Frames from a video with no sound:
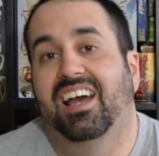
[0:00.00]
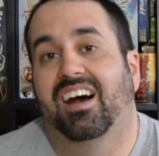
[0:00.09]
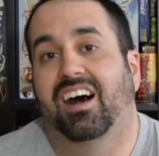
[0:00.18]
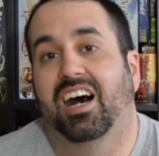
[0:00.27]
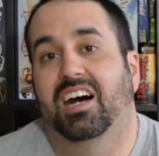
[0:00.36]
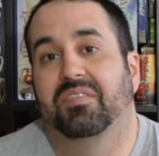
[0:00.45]

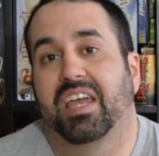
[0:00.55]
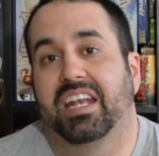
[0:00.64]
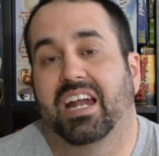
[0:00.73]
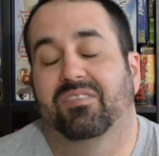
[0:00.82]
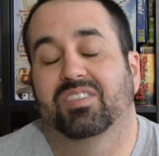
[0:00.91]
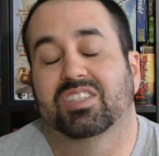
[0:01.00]
um,
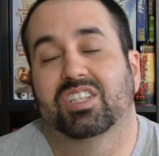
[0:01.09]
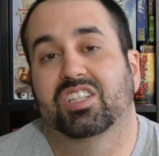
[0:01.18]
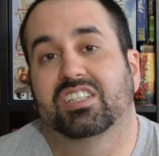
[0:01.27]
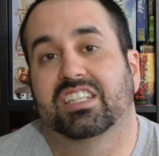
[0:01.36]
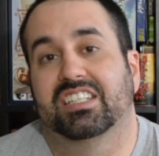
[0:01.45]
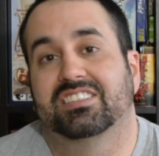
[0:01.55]
and I'm
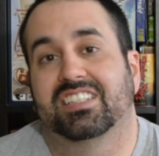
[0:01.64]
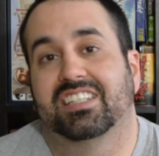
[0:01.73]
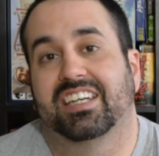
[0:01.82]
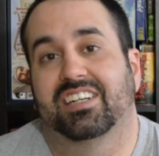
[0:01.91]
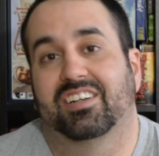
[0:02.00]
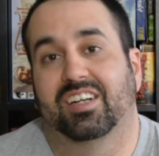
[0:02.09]
looking to
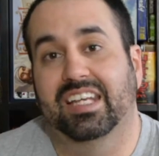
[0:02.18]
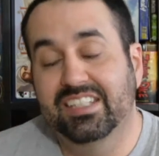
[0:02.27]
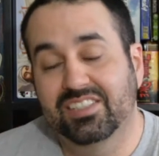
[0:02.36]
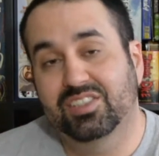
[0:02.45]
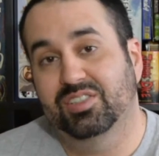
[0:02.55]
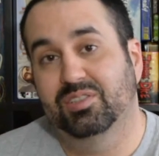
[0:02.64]
get her
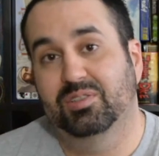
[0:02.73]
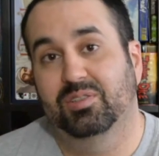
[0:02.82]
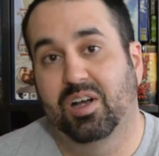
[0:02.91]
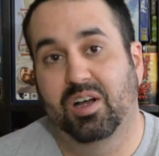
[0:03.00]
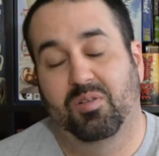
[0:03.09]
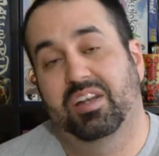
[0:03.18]

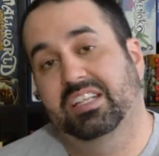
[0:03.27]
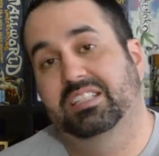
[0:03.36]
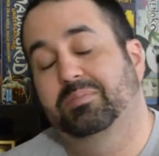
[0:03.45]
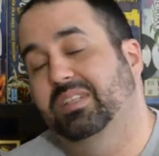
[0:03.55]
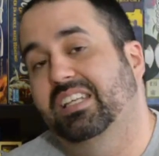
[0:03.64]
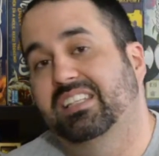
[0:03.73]
into uh, wanting
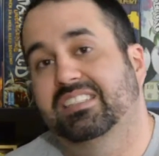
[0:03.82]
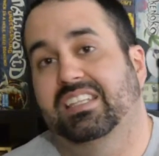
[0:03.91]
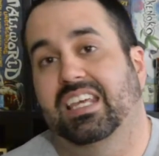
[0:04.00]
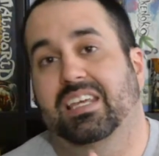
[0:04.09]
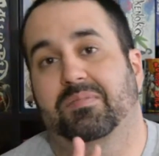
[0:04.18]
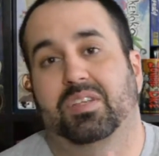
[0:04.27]
to play this
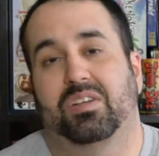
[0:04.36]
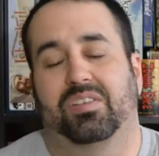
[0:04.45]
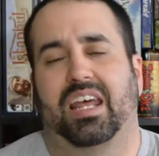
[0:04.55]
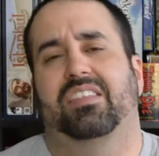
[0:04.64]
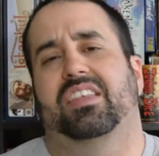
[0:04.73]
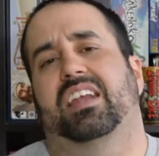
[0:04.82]
game. You know,
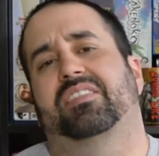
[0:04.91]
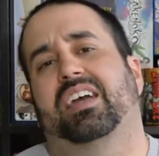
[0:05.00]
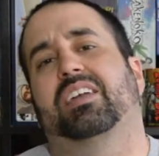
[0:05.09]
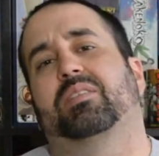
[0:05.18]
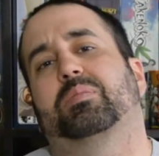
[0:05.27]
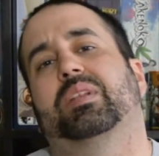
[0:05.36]
now that I've
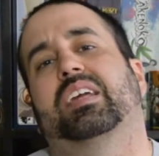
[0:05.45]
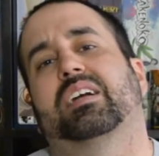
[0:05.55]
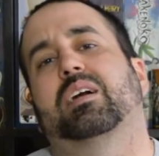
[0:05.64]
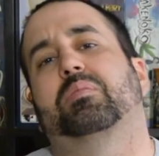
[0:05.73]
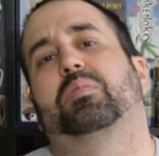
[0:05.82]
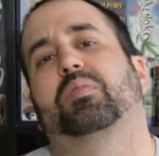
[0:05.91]
had her play a
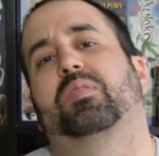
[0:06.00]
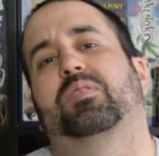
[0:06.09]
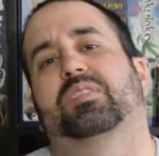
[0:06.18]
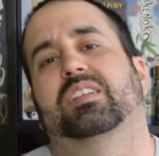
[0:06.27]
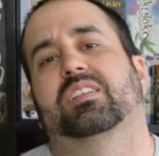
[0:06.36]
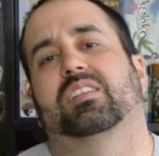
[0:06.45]
couple more
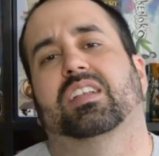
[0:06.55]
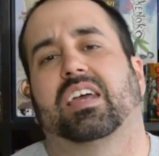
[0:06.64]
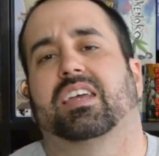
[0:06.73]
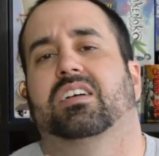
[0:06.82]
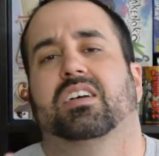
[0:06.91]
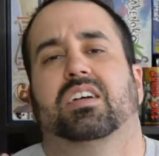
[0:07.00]
of the little
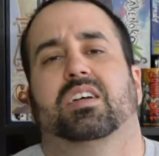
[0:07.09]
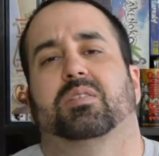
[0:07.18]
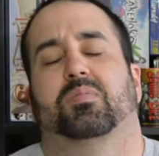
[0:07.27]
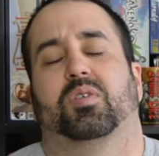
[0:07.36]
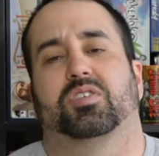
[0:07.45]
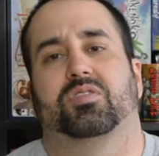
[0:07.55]
like
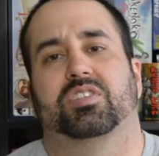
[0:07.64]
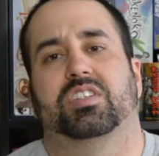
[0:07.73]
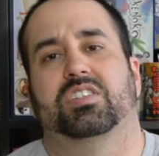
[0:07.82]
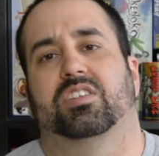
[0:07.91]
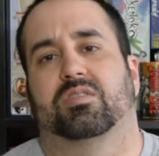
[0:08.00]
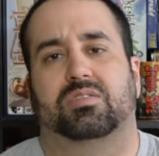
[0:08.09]
more
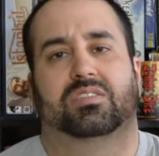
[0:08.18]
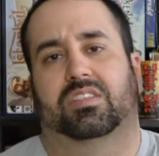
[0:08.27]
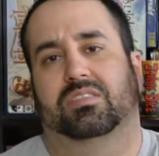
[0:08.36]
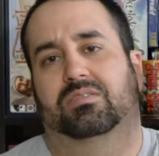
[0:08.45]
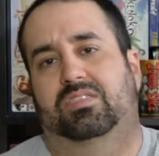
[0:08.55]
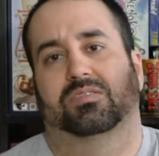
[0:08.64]
strategic ones,
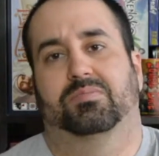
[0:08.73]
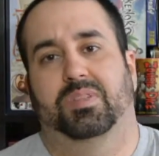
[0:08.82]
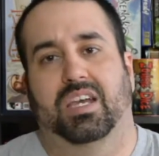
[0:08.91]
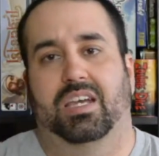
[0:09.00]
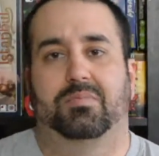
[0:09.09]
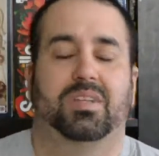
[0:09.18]
like the ones
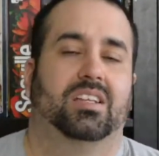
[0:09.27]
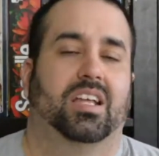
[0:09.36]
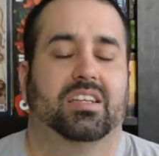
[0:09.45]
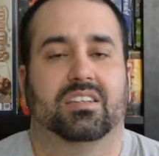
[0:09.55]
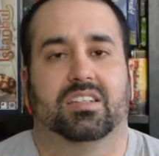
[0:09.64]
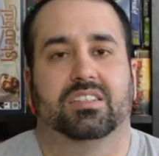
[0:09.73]
behind me,
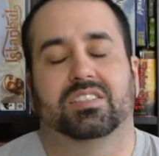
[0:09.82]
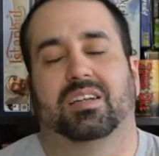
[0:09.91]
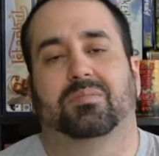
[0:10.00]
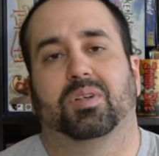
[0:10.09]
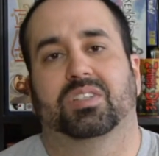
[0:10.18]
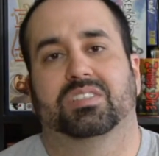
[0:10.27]
like
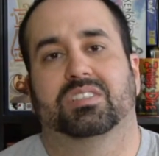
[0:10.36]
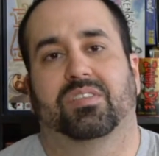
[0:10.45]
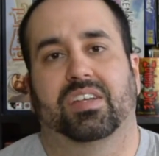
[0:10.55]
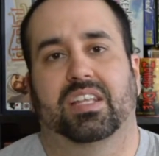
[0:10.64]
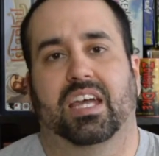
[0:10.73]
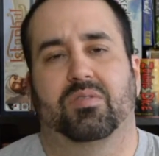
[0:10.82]
Istanbul and stuff
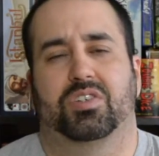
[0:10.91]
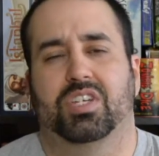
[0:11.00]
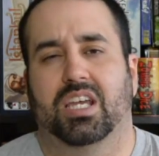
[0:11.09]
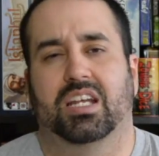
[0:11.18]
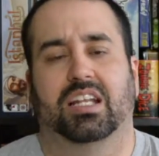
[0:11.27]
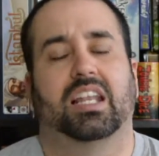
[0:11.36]
like that, where she
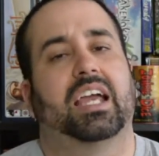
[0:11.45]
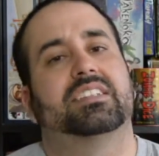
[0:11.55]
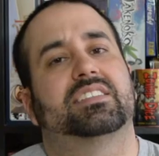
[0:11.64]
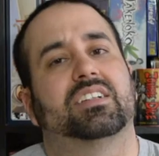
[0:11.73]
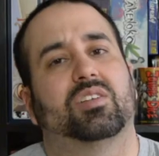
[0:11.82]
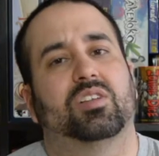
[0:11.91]
kind of
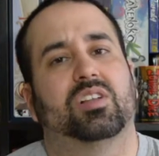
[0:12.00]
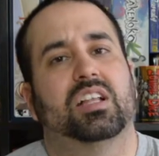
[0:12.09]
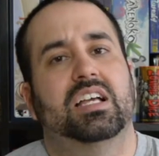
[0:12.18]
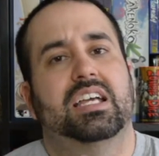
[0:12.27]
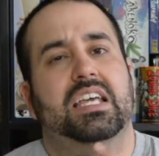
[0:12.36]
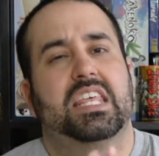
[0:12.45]
likes the whole
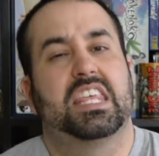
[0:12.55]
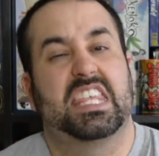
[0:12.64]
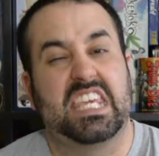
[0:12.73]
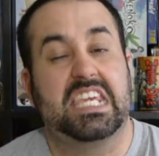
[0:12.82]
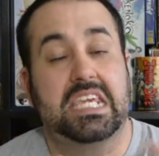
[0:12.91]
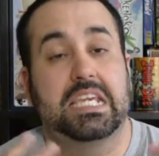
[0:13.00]

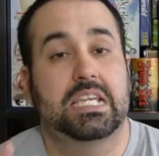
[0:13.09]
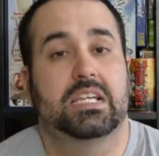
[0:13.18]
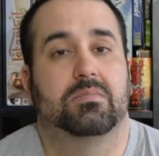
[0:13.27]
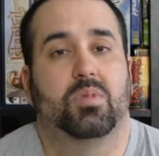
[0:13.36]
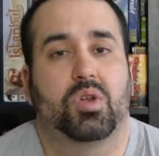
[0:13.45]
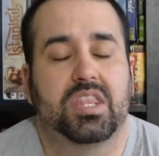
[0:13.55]
thinking,
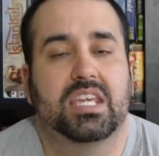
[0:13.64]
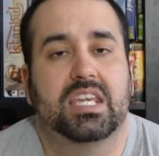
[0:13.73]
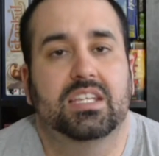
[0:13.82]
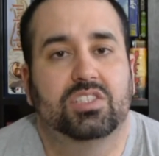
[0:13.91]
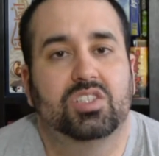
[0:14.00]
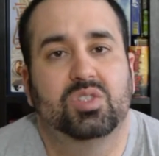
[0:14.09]
more
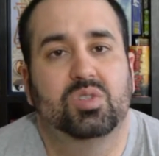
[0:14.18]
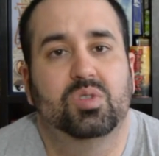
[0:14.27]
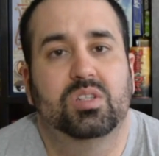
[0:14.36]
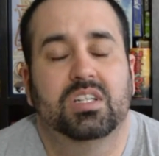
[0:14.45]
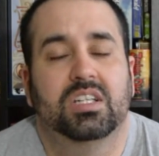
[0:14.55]
thinking to